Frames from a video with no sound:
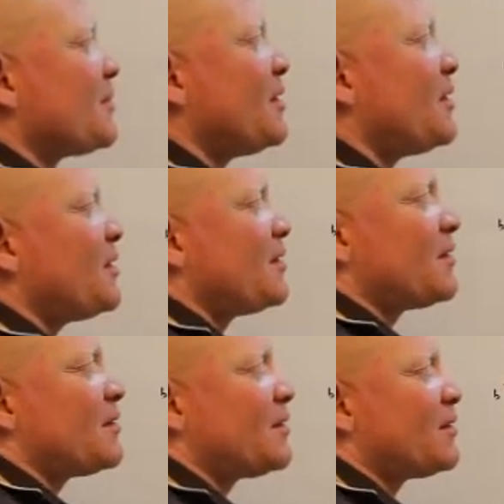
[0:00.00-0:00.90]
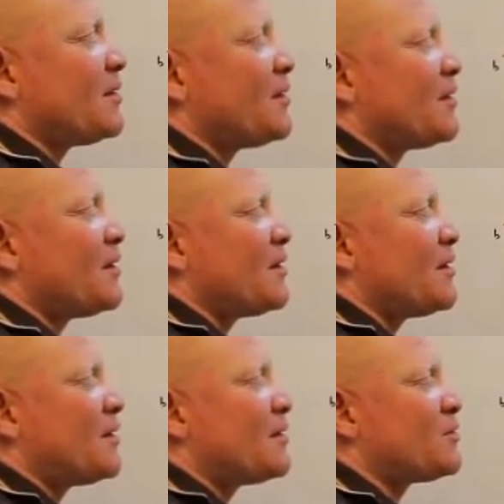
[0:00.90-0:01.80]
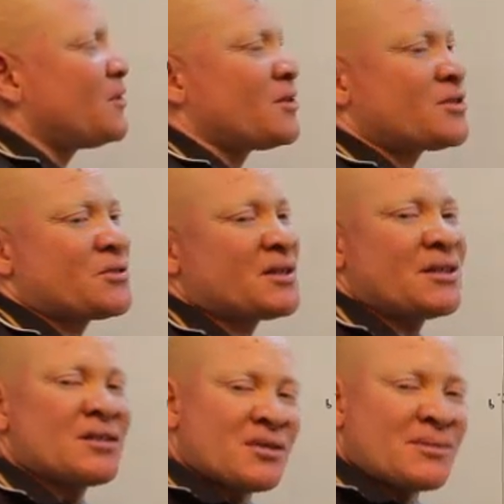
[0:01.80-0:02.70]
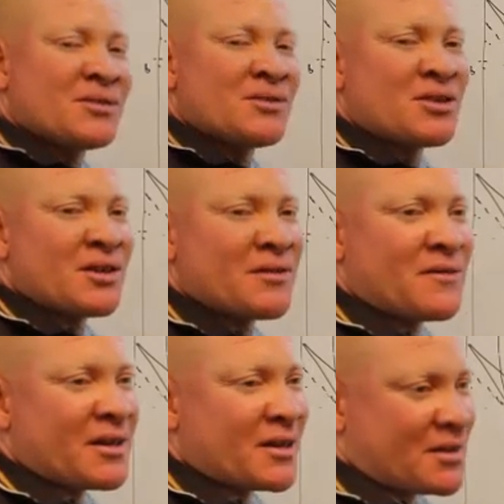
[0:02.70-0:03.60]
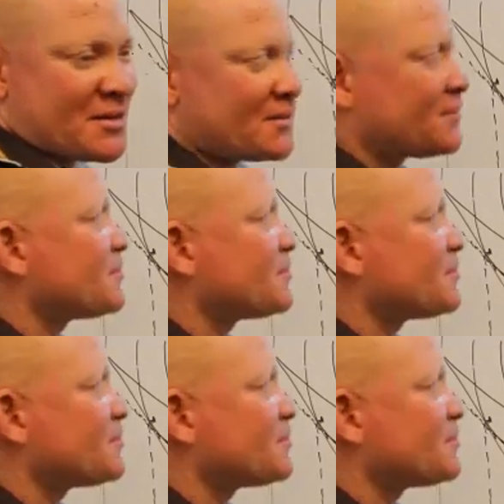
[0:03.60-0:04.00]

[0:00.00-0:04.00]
to illustrate the substitution effect.